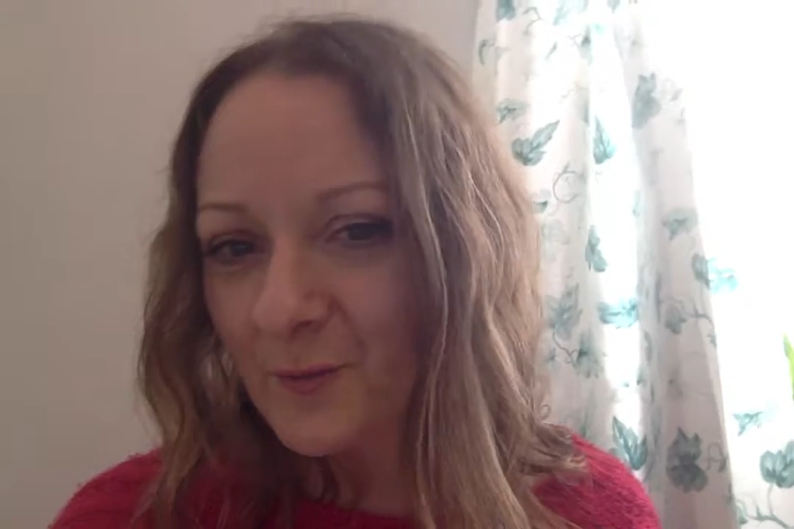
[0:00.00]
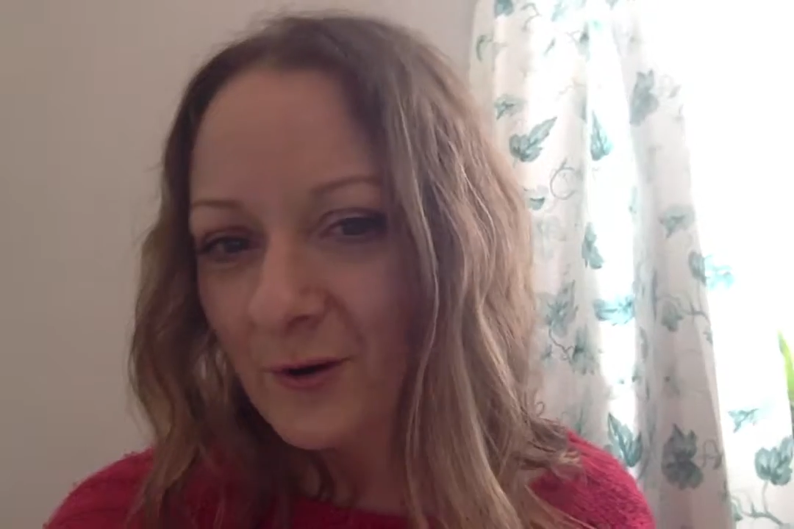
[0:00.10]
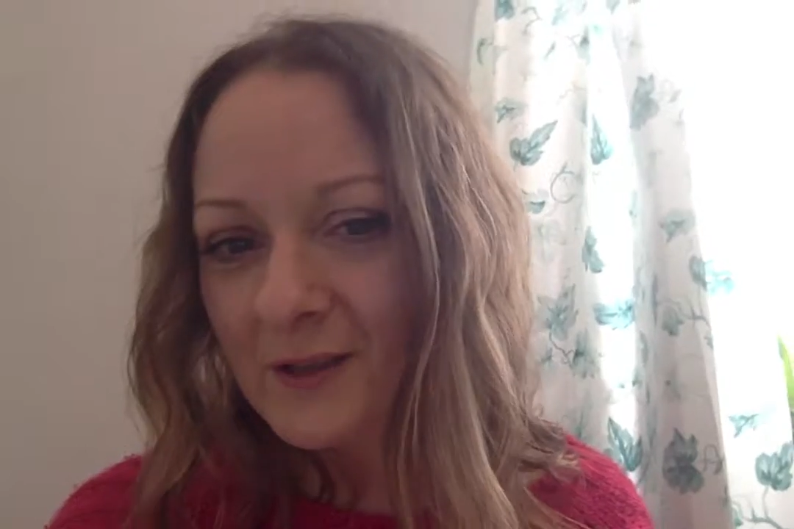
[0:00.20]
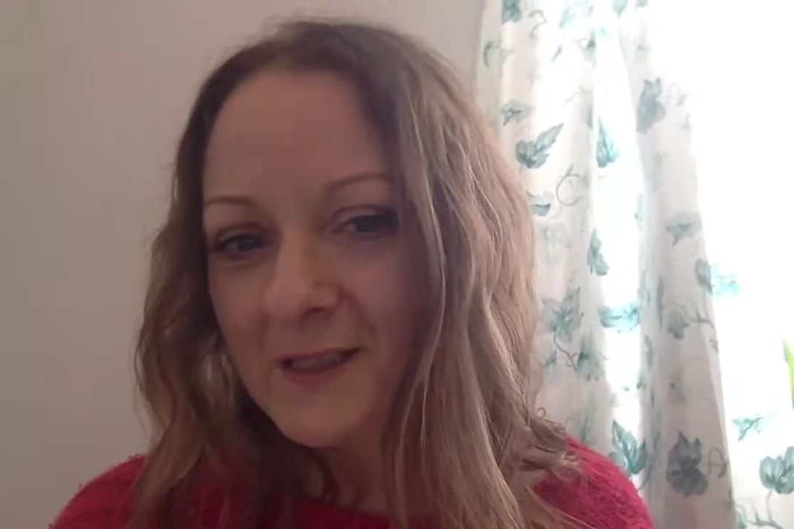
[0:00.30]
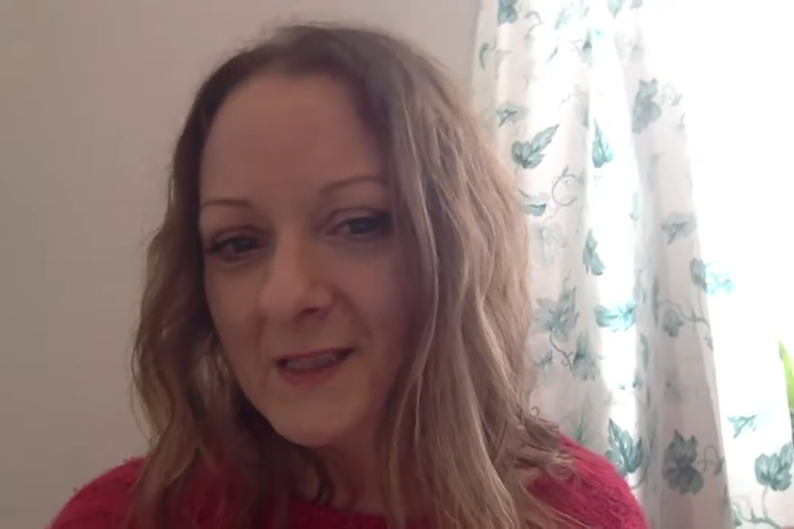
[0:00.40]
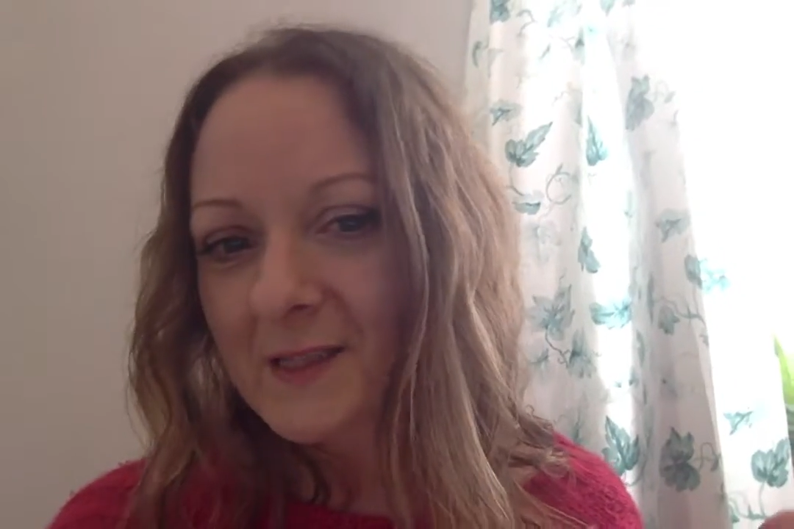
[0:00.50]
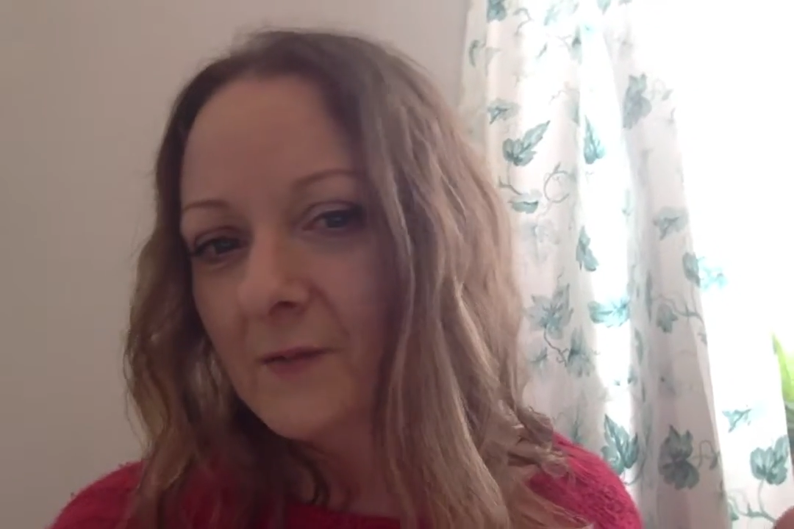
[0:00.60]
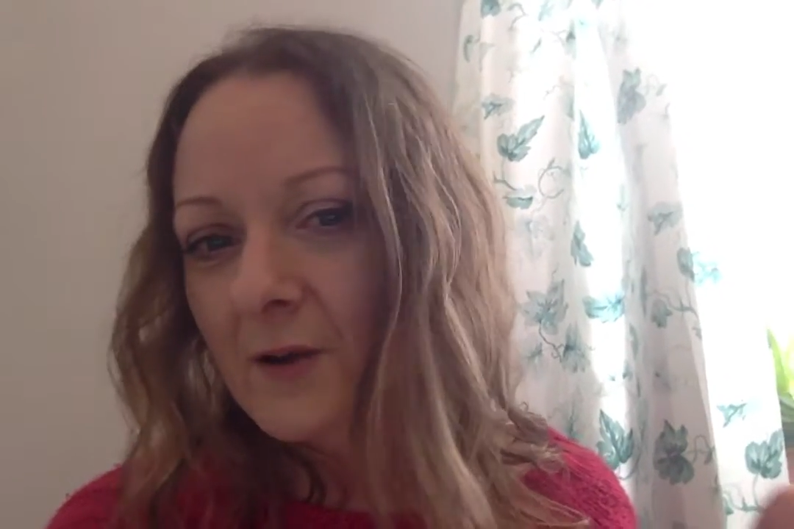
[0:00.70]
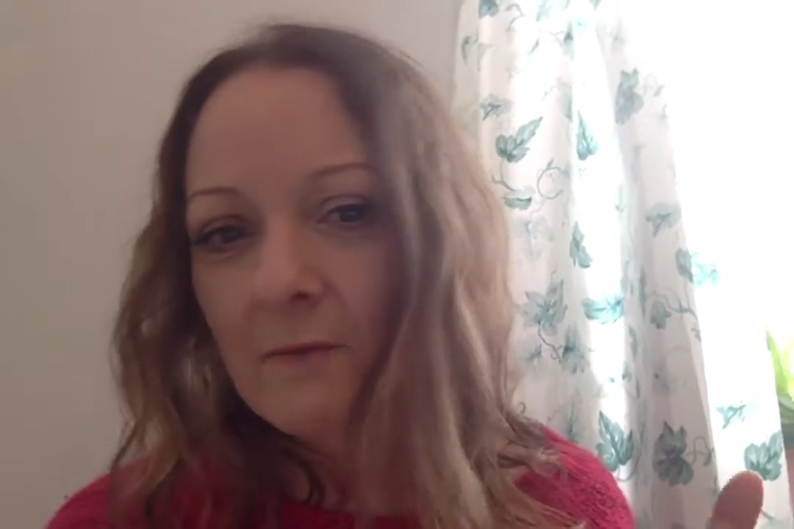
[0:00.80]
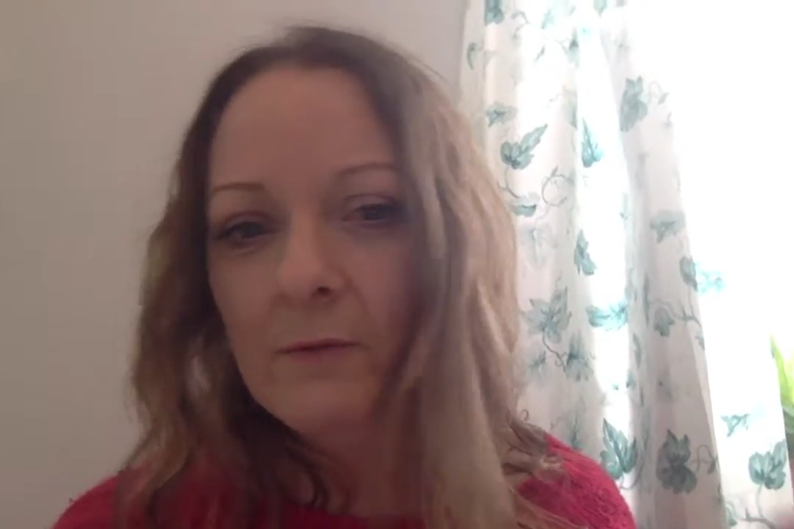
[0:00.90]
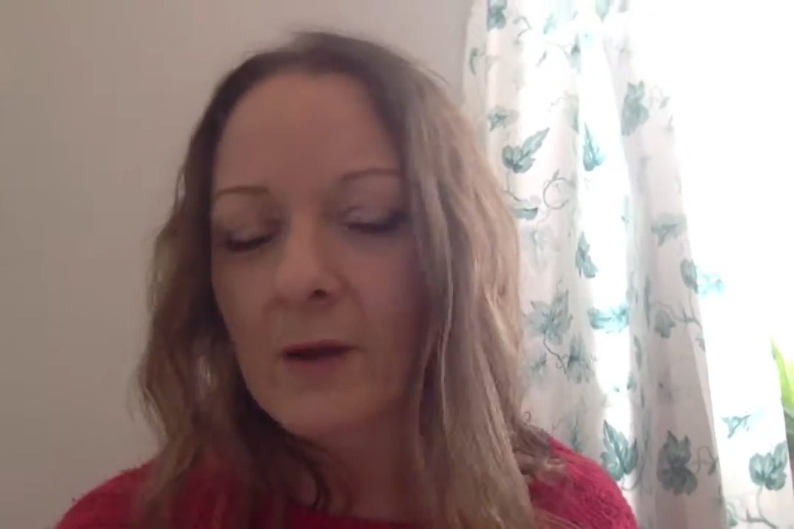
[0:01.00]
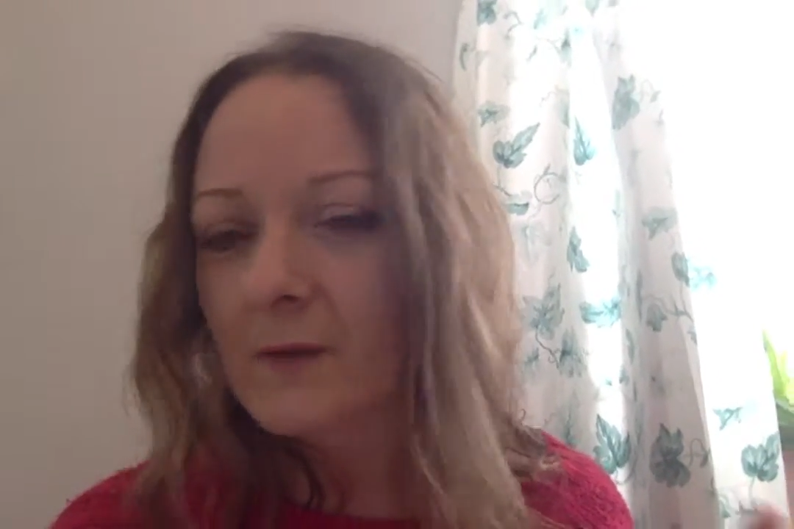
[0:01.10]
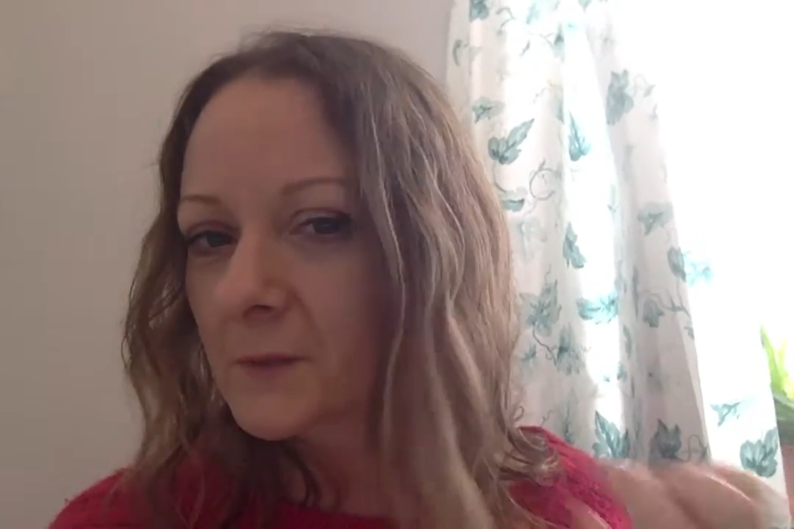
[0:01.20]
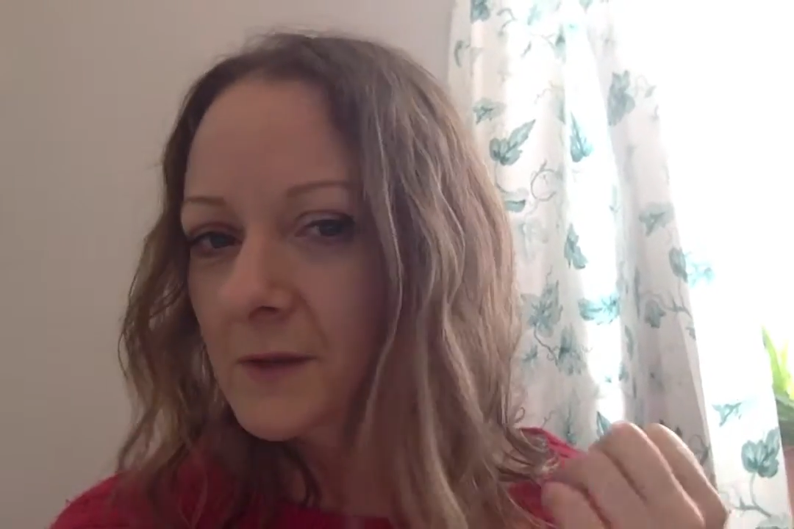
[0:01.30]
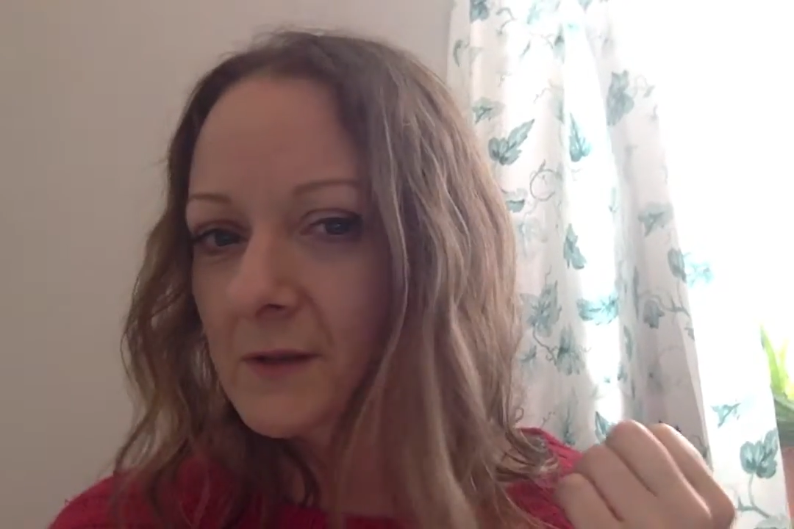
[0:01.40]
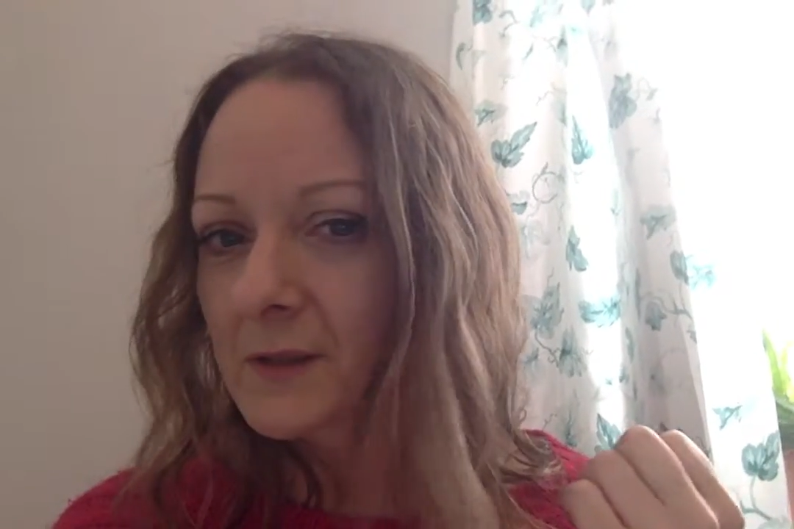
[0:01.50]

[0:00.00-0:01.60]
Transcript: books, because if you ever read them,